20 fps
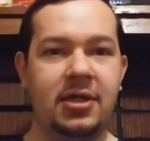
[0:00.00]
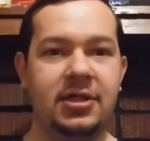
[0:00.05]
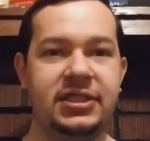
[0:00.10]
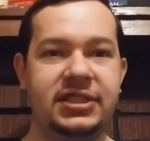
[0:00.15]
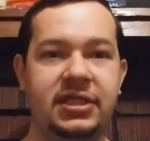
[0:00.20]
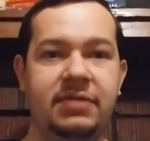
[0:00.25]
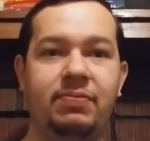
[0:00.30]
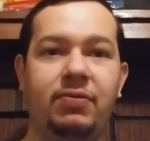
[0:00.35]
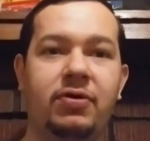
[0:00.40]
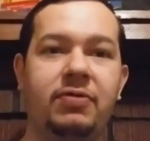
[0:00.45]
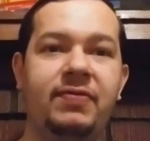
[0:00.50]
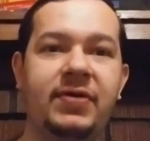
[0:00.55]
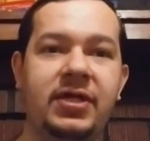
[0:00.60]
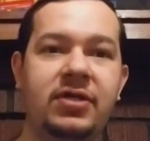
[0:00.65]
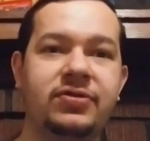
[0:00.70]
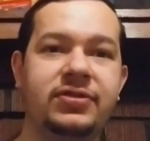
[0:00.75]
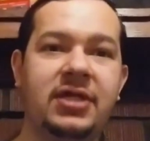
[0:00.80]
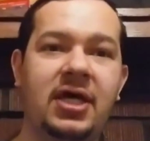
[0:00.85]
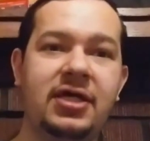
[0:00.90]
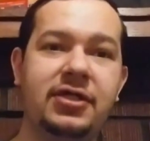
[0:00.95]
see more
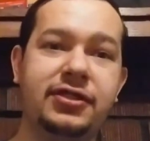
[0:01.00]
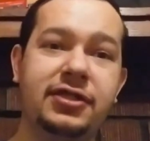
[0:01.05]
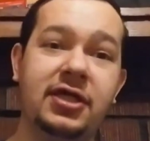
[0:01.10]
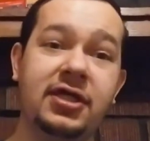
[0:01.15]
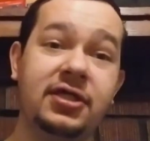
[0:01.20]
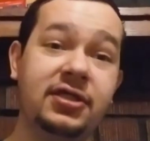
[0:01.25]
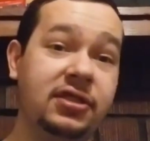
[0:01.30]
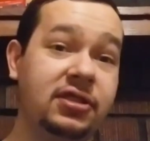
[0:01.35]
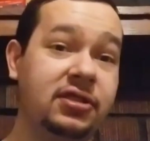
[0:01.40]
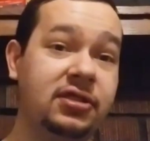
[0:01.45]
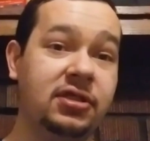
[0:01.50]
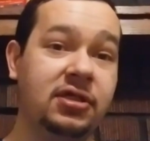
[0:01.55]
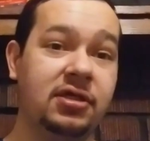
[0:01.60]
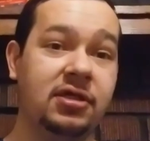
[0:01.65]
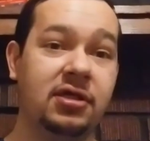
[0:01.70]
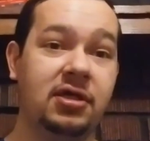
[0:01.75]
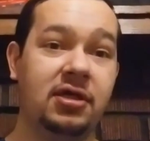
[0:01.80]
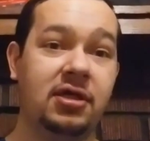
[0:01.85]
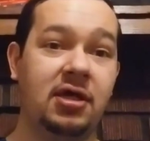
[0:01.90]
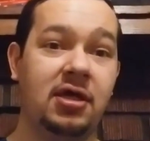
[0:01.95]
videos like this,
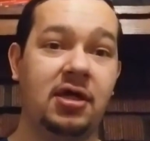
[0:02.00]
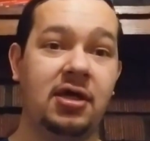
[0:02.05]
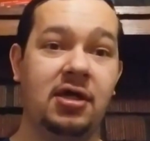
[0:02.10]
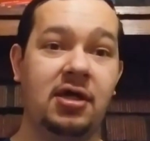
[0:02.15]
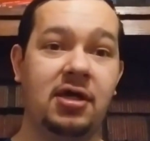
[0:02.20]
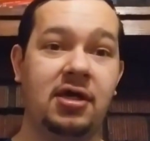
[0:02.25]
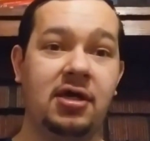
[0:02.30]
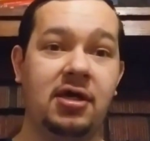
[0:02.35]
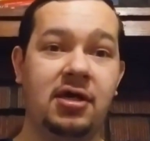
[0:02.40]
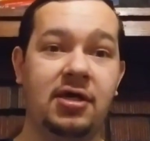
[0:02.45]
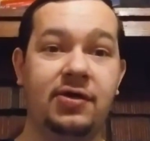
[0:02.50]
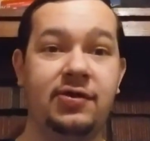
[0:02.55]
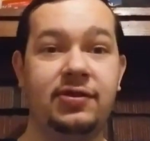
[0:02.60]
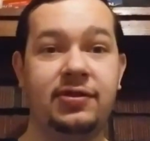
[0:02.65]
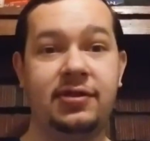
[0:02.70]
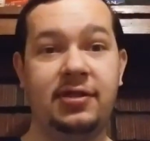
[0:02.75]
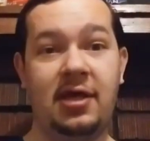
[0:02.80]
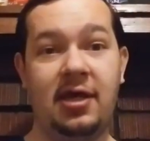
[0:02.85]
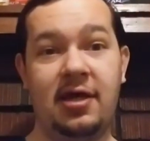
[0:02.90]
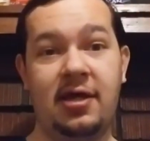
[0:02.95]

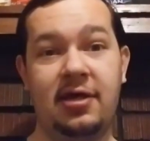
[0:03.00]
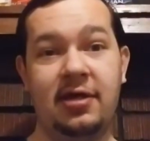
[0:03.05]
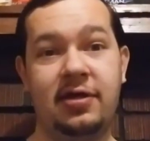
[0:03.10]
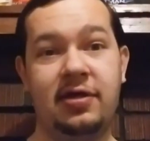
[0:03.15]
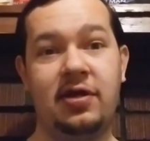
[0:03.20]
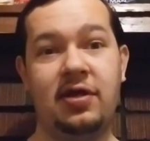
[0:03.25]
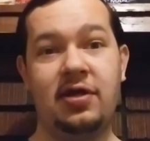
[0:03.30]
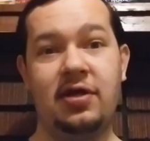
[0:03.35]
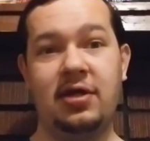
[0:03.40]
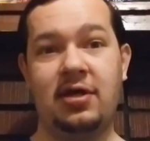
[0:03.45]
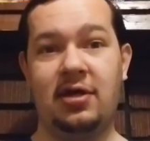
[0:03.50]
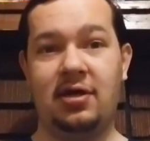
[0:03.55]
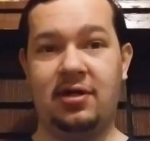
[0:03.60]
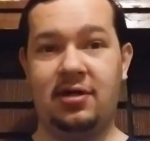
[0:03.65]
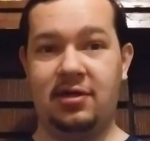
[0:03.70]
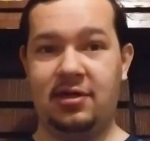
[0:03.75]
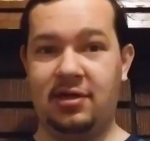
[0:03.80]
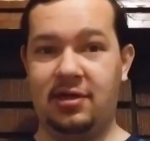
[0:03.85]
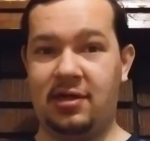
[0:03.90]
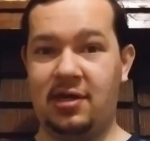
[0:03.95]
then
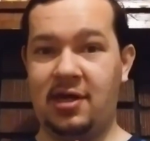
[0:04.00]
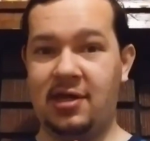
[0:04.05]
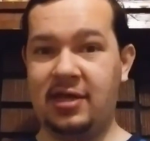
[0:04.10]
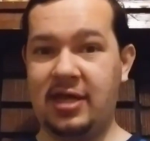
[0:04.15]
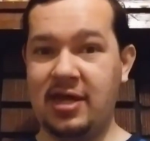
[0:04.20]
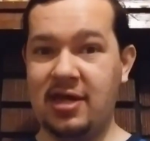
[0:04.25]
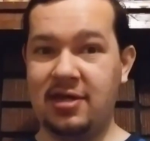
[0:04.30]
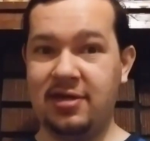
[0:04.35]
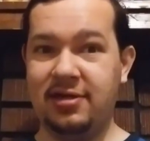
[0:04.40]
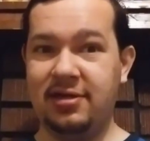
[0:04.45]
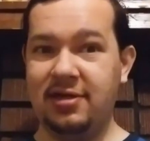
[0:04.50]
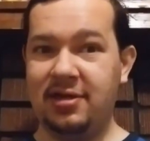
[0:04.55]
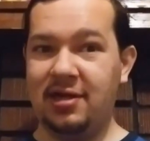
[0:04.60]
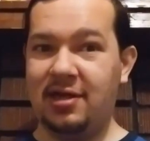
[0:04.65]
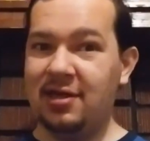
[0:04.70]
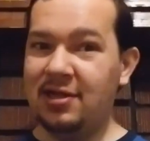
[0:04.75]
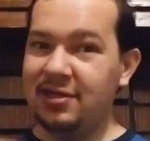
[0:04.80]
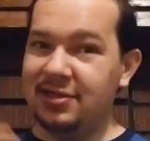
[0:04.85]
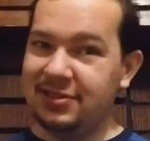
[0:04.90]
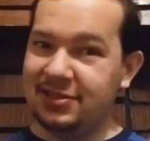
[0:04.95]
again,
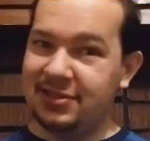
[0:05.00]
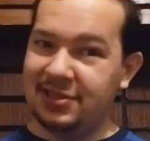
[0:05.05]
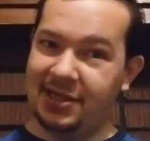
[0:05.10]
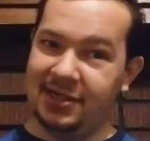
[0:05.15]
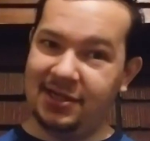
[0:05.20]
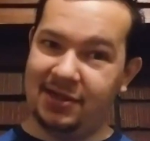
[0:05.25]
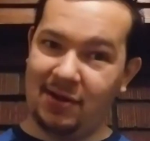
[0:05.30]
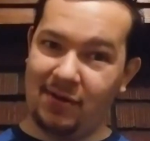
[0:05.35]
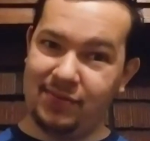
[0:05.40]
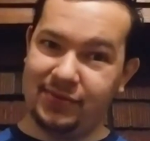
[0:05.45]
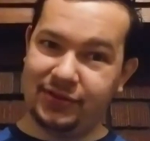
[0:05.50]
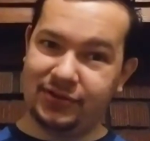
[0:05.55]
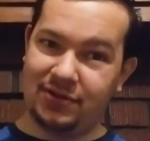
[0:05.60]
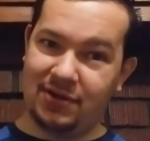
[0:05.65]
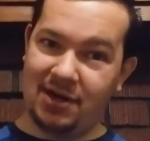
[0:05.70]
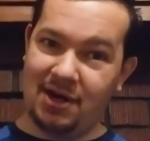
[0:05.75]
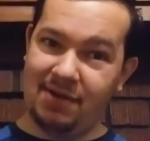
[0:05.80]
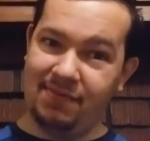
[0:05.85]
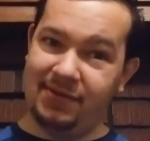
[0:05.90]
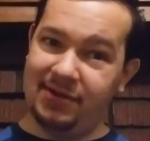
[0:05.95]
like, comment,
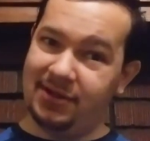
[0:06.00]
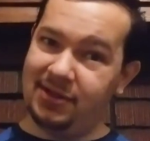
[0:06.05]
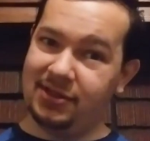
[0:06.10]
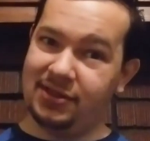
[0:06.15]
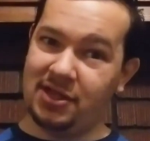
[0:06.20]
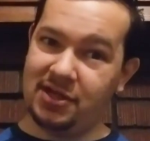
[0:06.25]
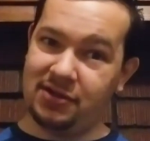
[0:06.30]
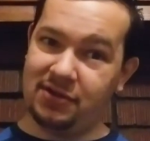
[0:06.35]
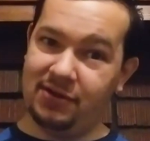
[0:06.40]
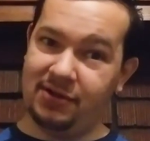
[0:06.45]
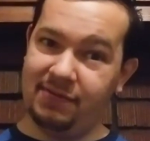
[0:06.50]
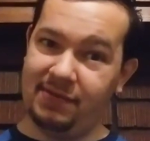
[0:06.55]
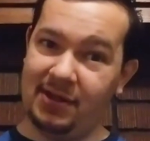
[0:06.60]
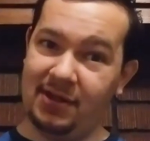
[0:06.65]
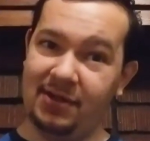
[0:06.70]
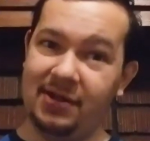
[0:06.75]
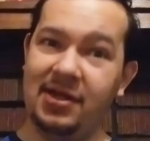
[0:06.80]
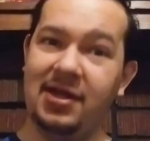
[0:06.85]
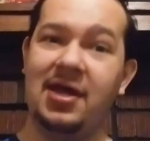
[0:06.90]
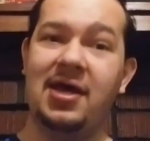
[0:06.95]
subscribe, hit that noti
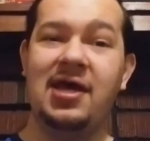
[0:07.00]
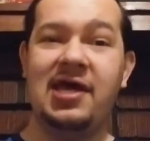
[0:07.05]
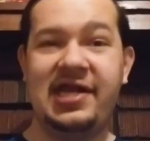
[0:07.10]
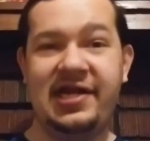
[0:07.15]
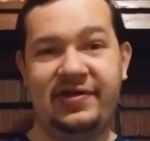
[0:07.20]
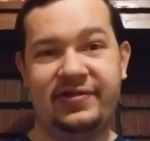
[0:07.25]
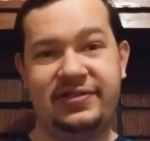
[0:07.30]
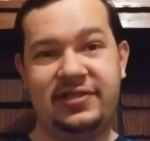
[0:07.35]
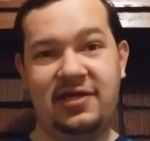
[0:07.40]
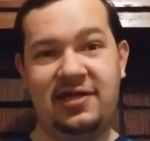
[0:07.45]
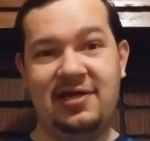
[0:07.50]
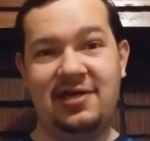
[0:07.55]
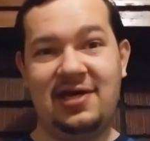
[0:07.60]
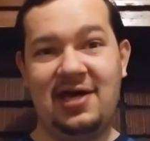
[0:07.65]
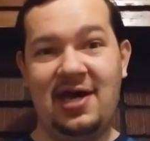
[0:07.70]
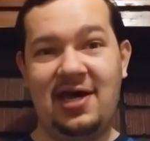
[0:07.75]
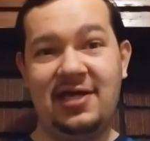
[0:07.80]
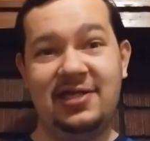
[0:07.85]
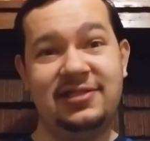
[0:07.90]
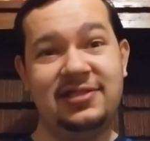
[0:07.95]
bell, and I'll see you
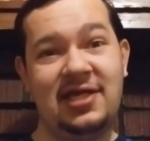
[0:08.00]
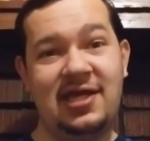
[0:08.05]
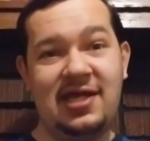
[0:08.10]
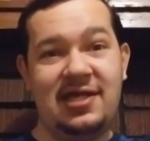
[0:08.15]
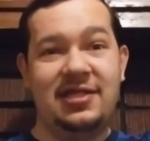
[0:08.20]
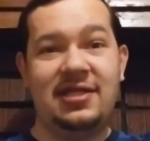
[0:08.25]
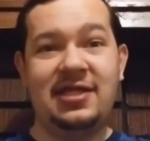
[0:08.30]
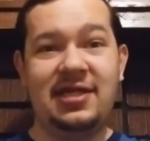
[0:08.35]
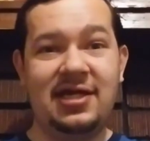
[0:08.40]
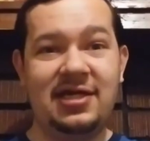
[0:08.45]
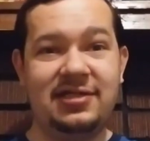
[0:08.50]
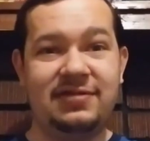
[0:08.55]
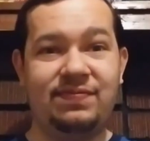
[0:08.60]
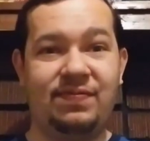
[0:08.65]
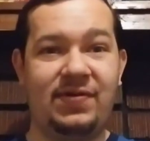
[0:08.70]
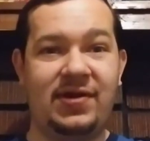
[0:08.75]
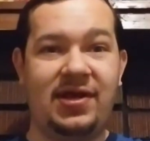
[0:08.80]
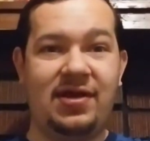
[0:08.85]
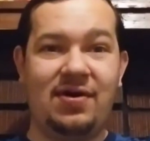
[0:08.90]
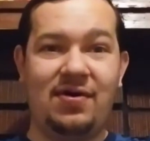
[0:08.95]
guys in the next
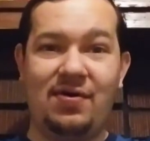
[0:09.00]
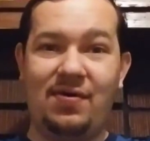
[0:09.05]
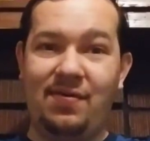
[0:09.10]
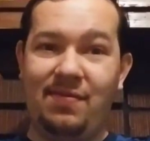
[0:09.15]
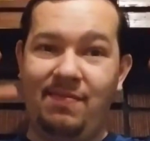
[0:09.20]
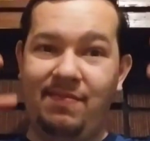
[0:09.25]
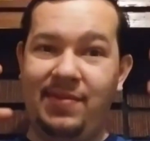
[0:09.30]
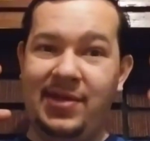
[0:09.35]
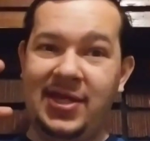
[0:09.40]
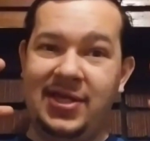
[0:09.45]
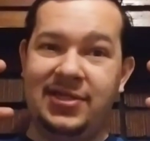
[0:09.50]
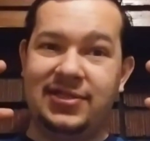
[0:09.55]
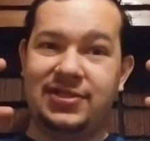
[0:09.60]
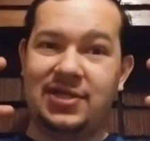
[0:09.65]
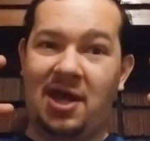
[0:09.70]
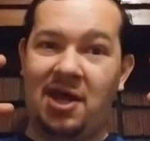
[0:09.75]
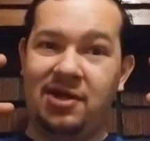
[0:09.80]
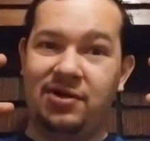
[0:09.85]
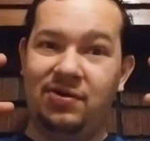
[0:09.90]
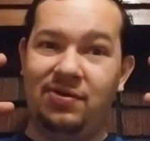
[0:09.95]
video. Peace.
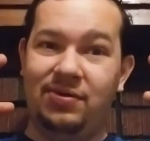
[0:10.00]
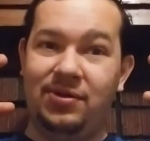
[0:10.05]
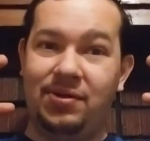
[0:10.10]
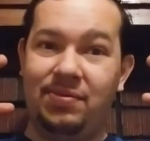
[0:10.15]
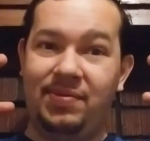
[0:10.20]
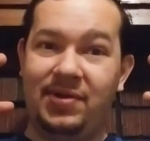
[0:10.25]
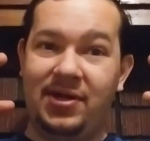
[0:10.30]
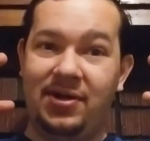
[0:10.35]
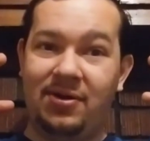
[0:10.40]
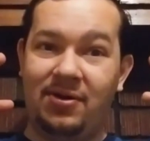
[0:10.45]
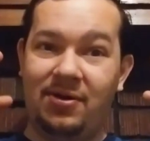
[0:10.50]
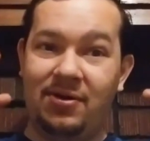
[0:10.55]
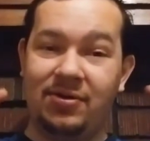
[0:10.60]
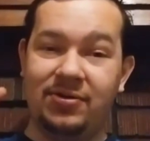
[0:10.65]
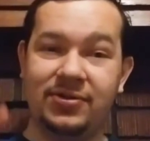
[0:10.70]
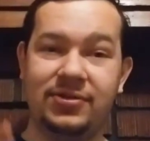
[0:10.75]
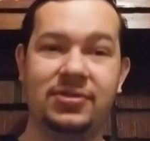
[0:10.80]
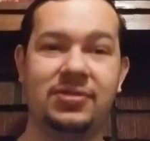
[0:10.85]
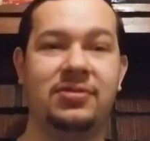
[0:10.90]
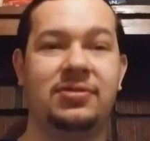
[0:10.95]
I know you could be
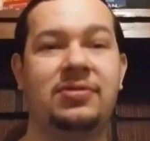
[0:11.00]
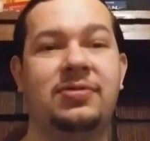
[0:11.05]
heroes.